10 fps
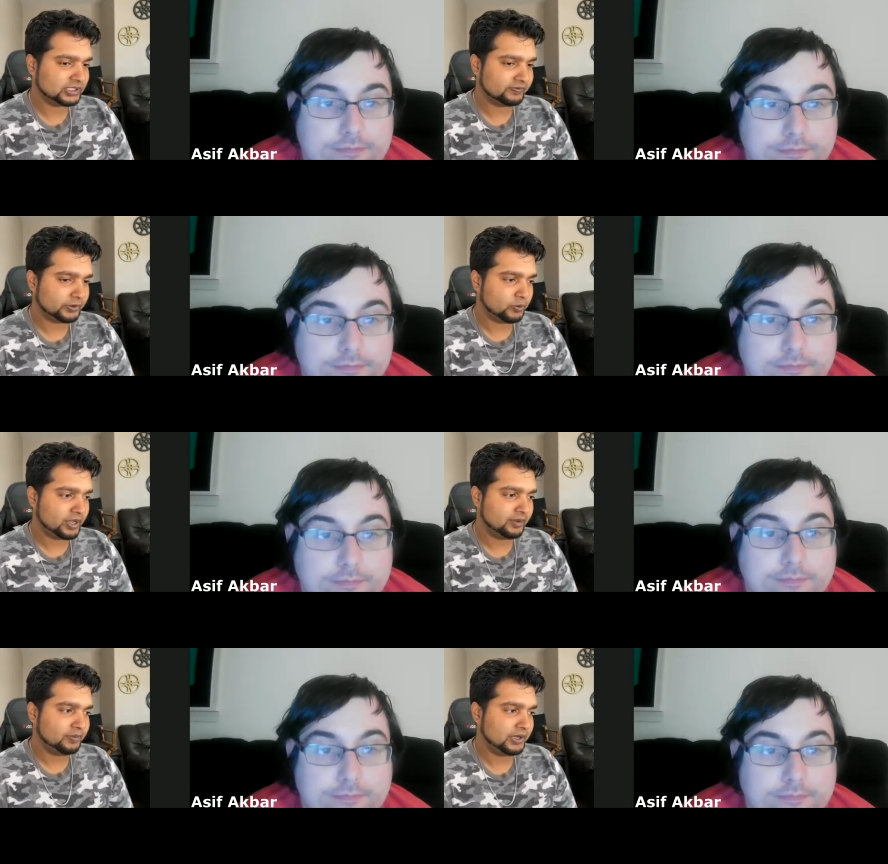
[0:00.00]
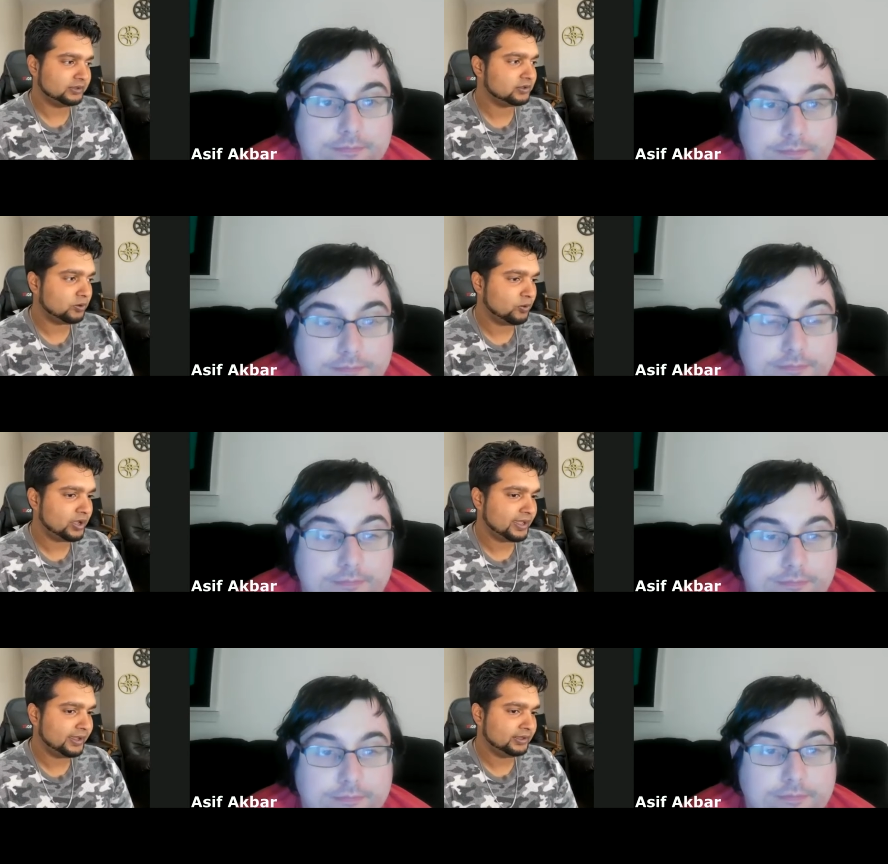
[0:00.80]
Speaker 1: to give it away, but the
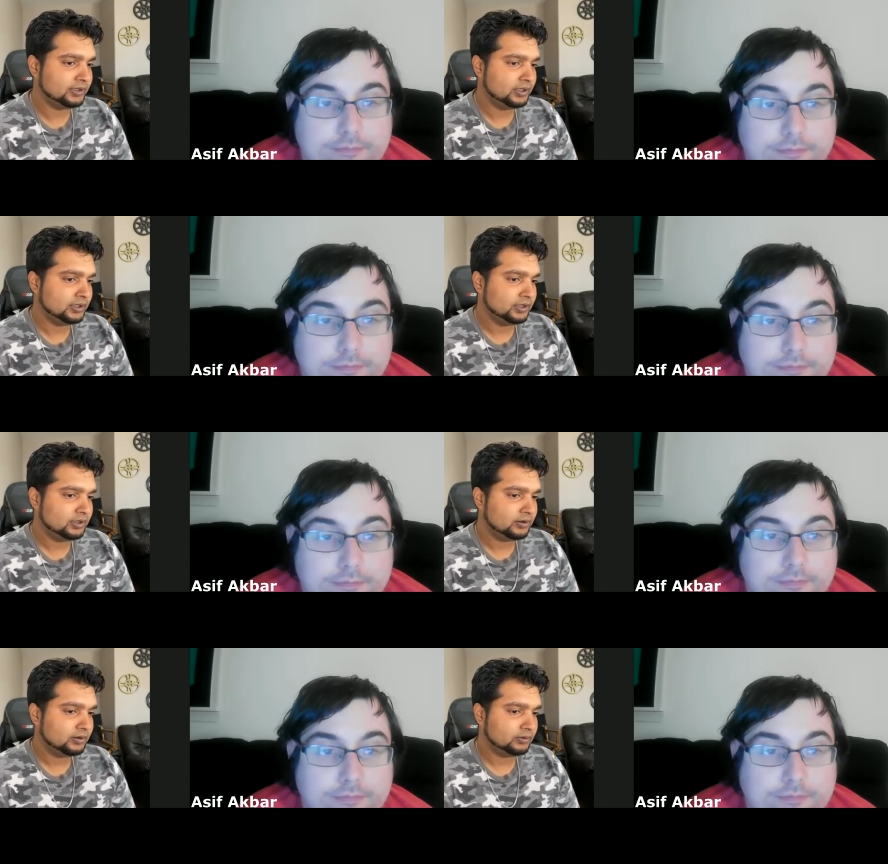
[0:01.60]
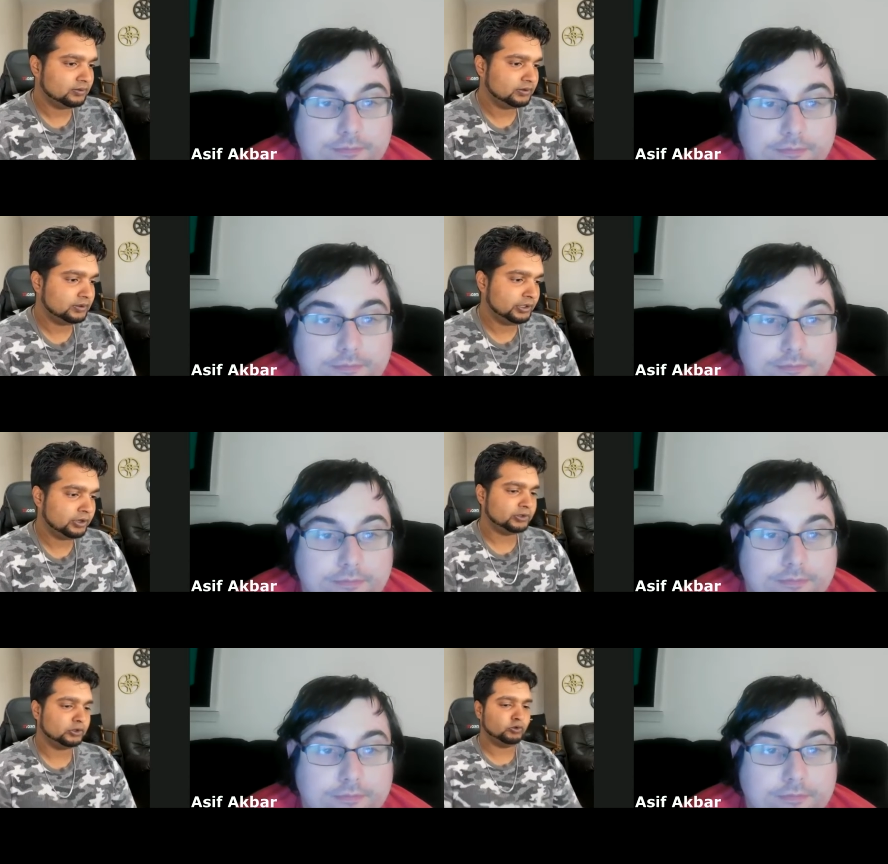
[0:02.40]
way,
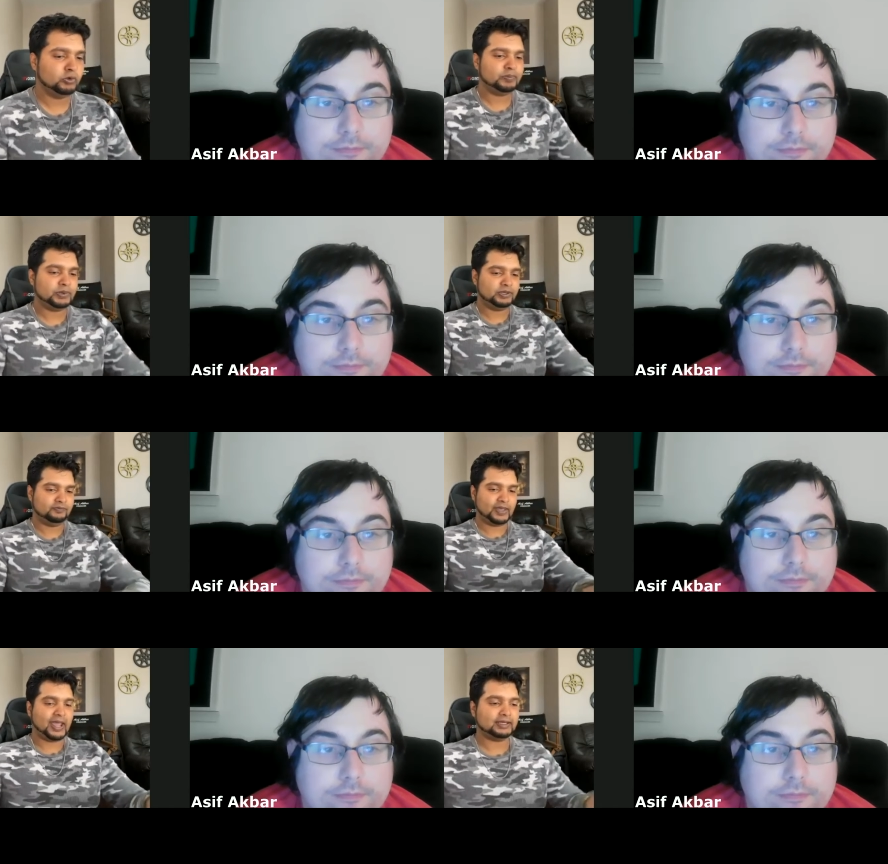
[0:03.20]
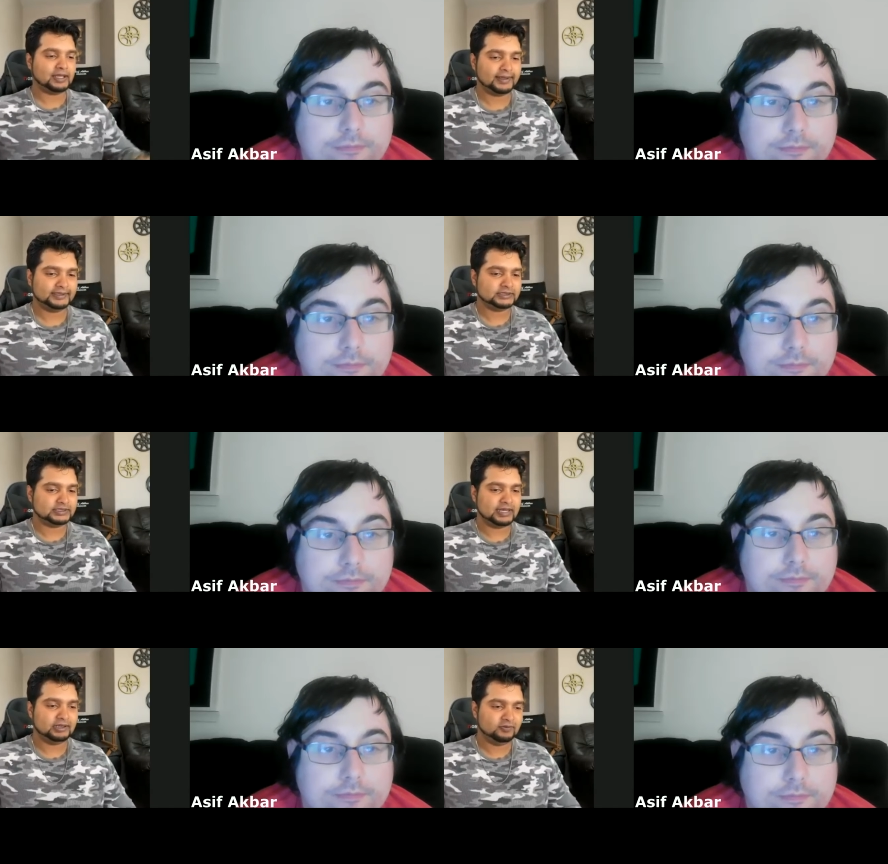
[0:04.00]
you know, the group of bad
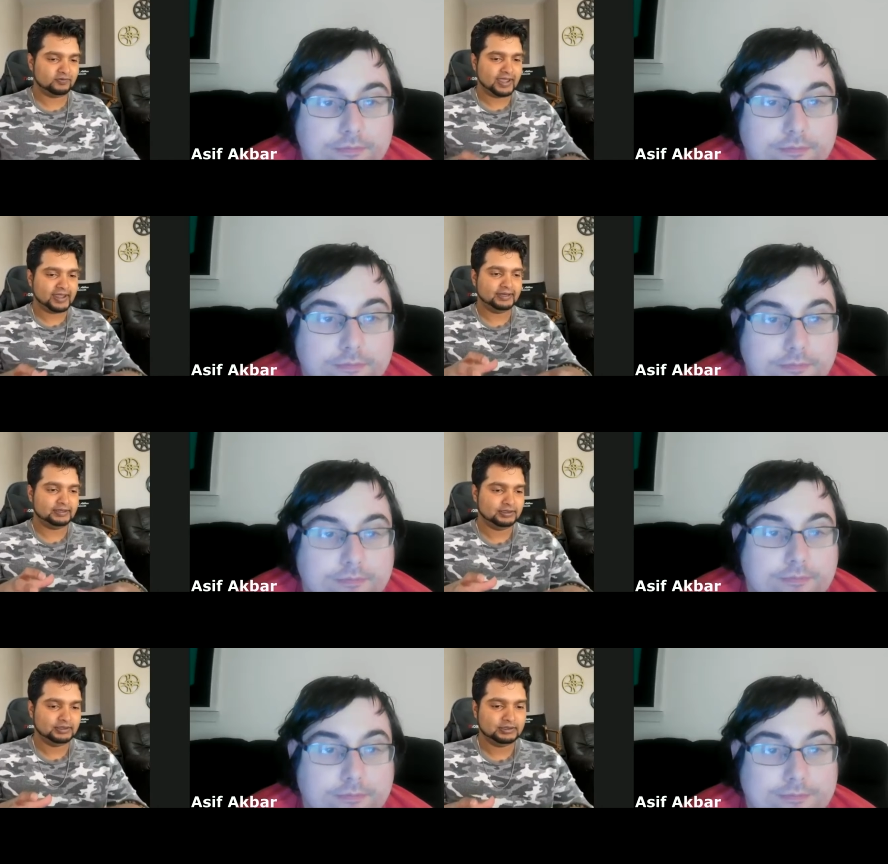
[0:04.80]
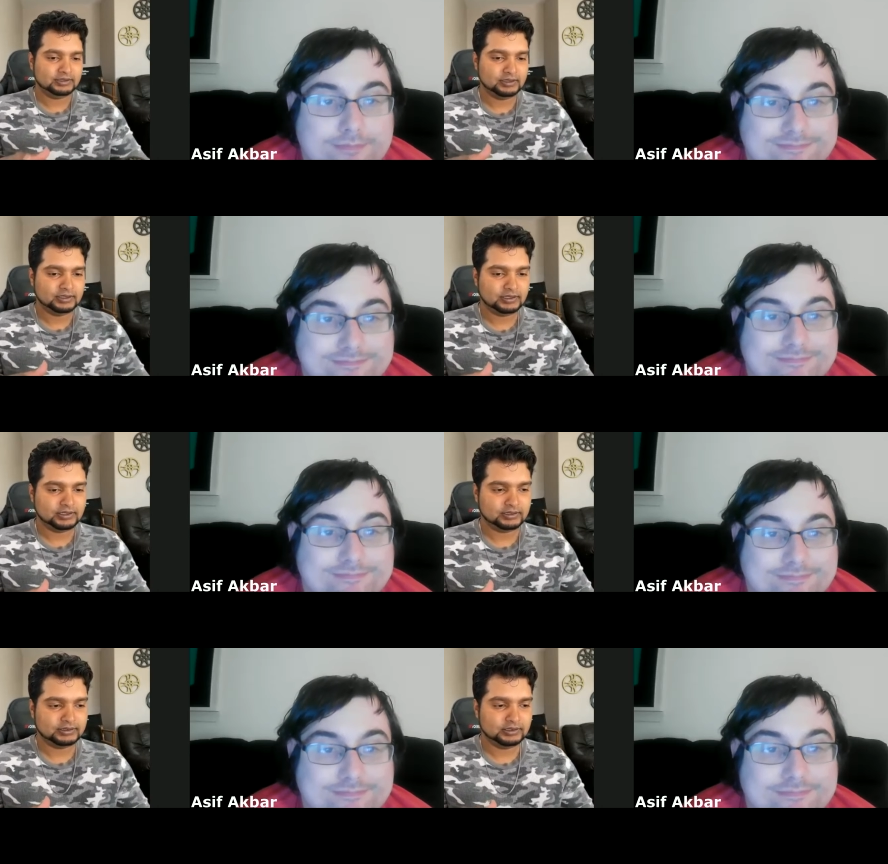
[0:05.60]
guys that invade,
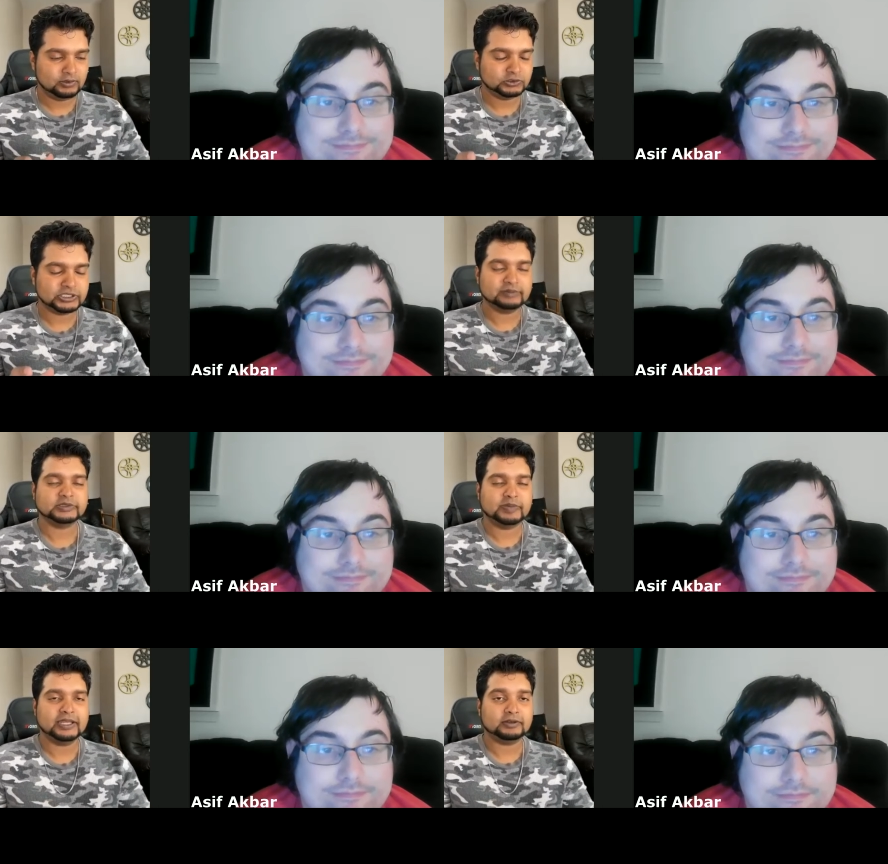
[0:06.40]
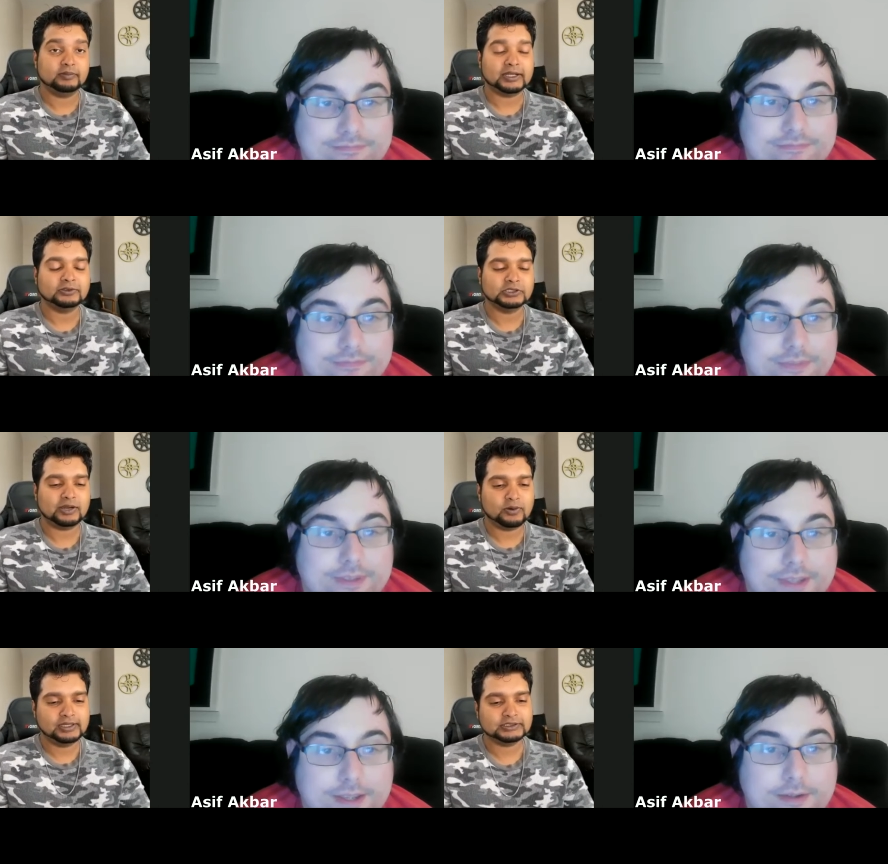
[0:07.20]
you know, James Baker, Michael
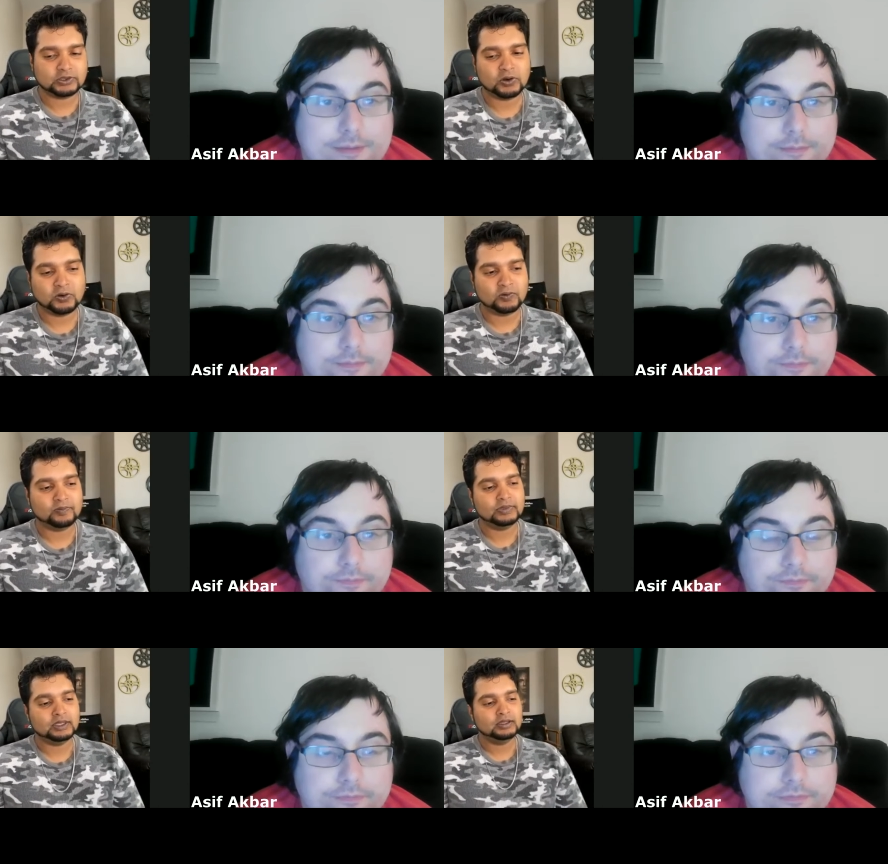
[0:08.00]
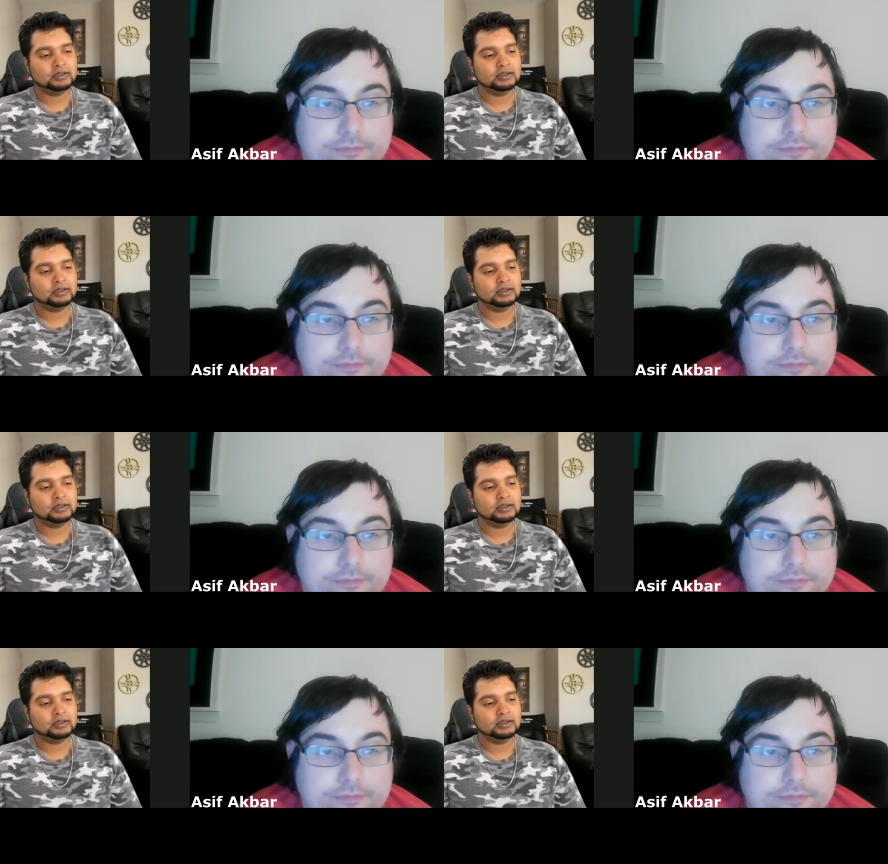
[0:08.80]
Jai White's home,